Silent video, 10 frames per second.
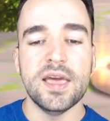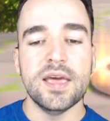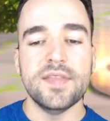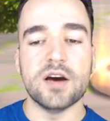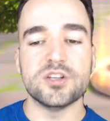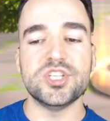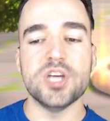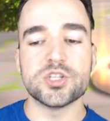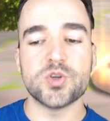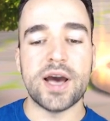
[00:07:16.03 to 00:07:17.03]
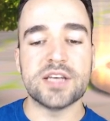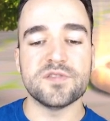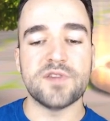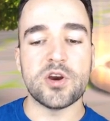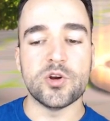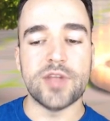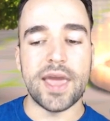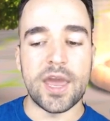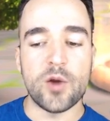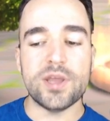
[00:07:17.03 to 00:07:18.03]
Now, she also has a very good
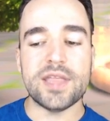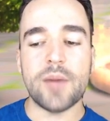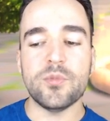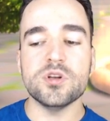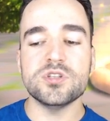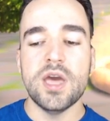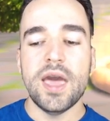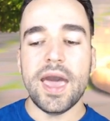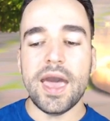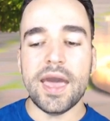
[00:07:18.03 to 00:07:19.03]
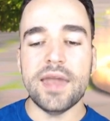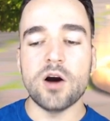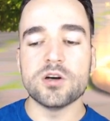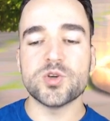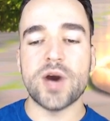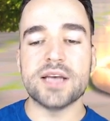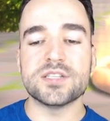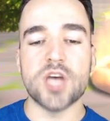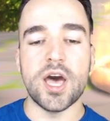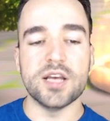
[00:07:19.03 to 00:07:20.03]
AoE damage, and also
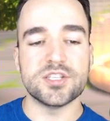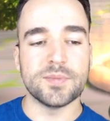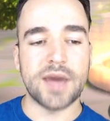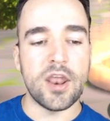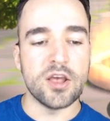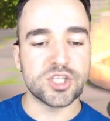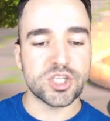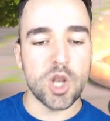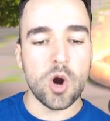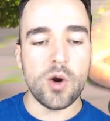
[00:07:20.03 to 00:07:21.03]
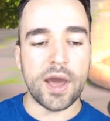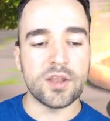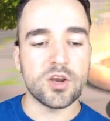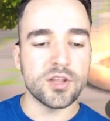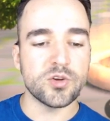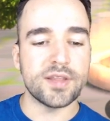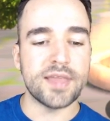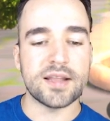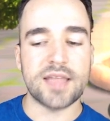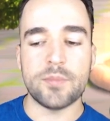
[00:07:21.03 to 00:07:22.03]
has some kind of slow and
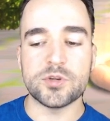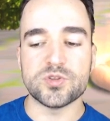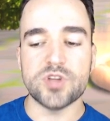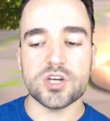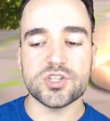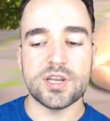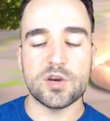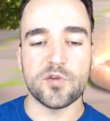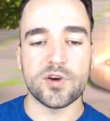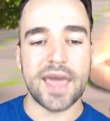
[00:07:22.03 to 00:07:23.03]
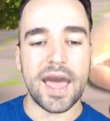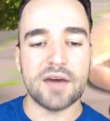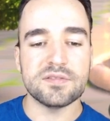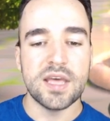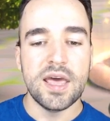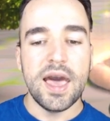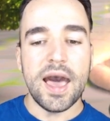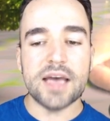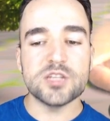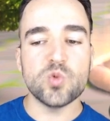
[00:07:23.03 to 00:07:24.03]
counterattack damage reduction here for Cavs,
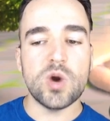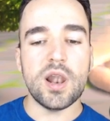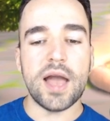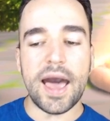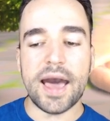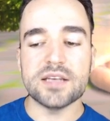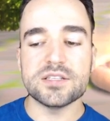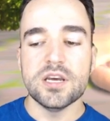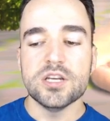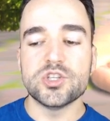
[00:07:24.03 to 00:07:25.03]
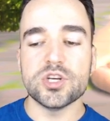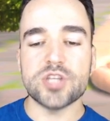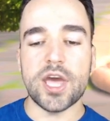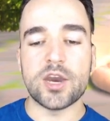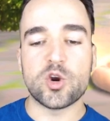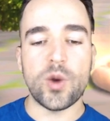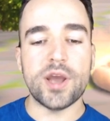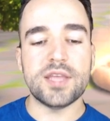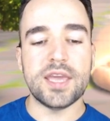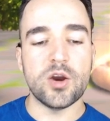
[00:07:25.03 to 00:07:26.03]
as well as just a
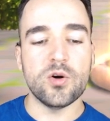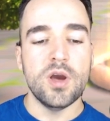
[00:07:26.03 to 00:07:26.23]
great here